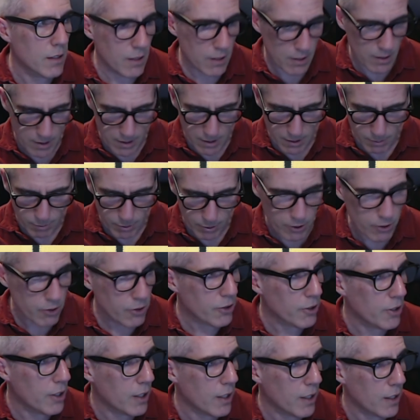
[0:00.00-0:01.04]
double
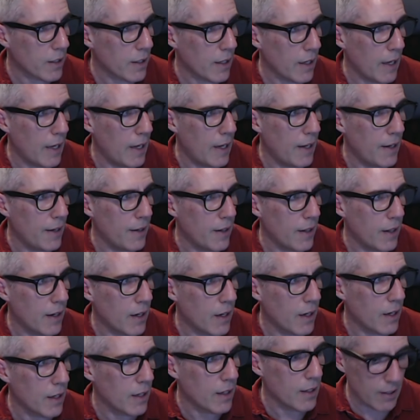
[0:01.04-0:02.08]
chalk, and then
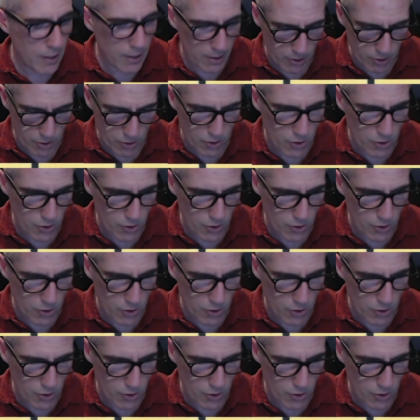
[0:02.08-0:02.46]
I get